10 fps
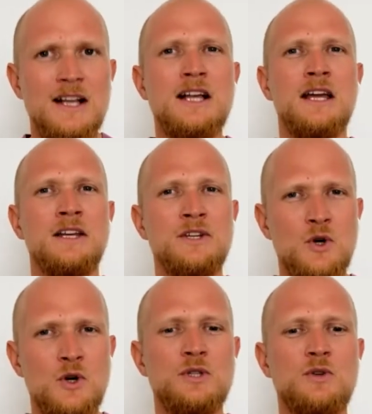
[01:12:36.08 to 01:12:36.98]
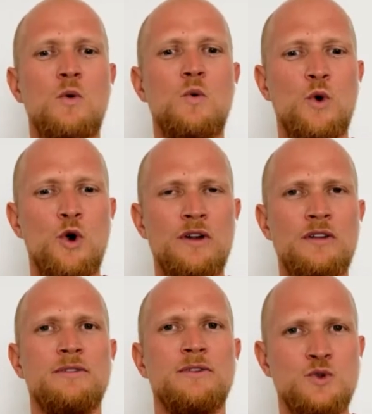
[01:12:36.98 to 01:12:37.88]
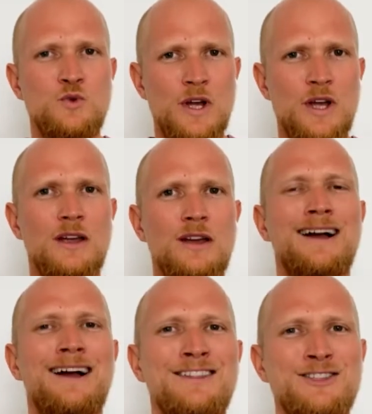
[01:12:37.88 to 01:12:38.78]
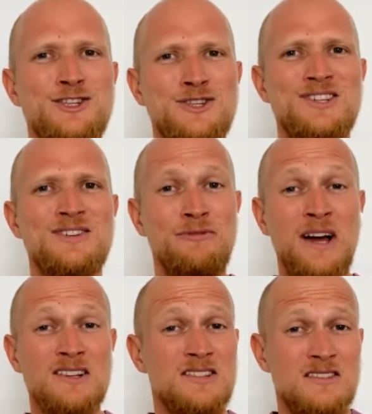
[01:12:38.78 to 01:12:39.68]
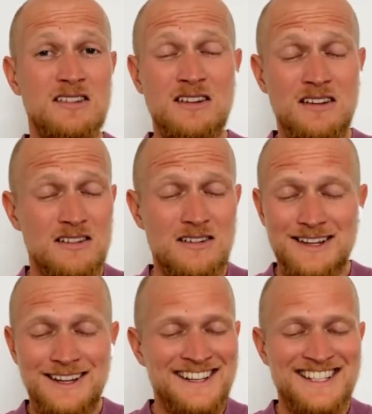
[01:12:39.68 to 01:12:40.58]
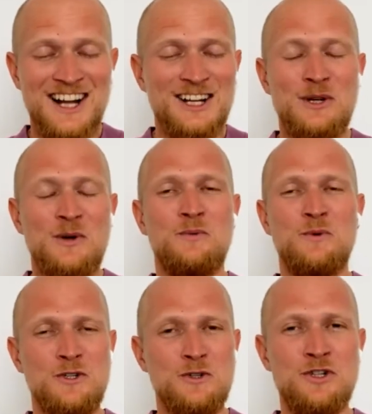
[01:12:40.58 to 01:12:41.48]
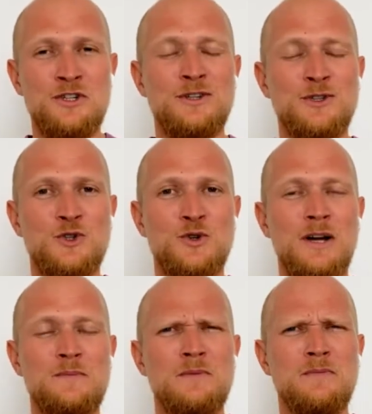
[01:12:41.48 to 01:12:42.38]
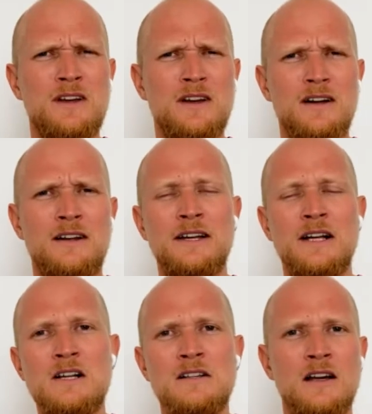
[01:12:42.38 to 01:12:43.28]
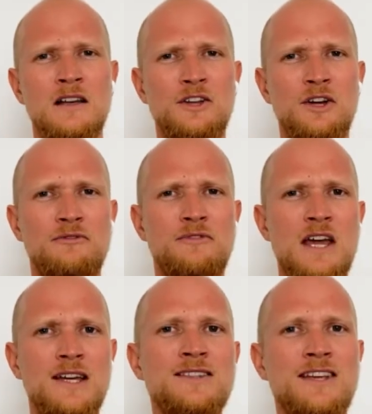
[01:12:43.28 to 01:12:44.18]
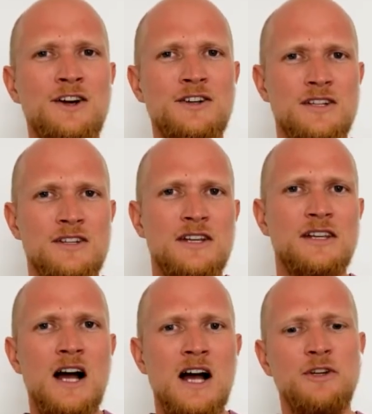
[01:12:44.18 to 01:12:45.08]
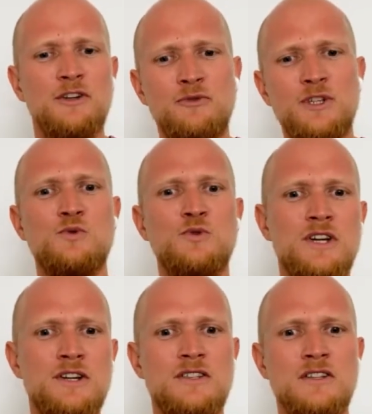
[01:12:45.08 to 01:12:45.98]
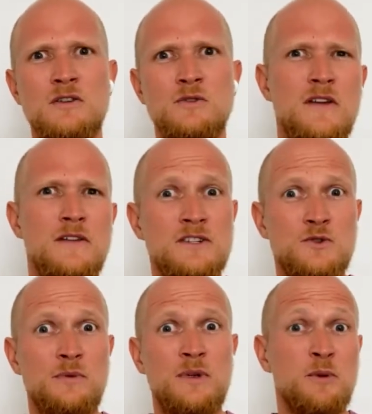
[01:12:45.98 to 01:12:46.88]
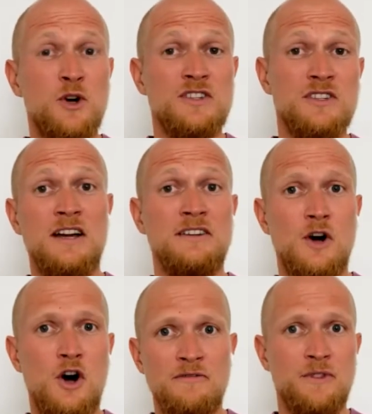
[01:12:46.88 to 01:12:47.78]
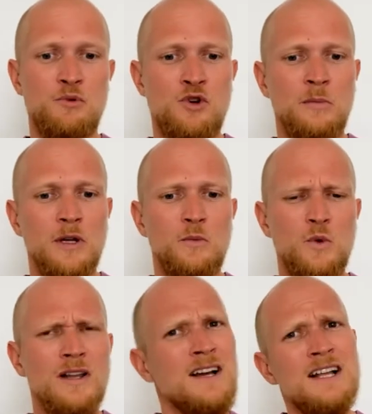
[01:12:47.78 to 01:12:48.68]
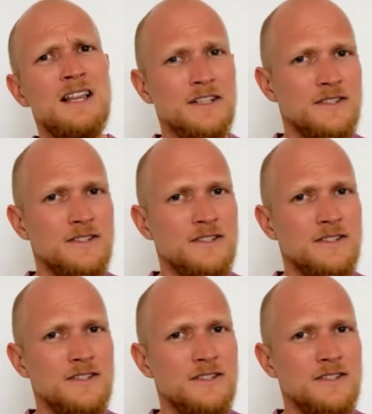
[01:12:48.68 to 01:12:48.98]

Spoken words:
it is also worth doing. And this is, in fact, exactly what you just described. Something I tell a lot of naysayers. They say, yeah, but if we do this, it's only 3% of the problem. Well, it's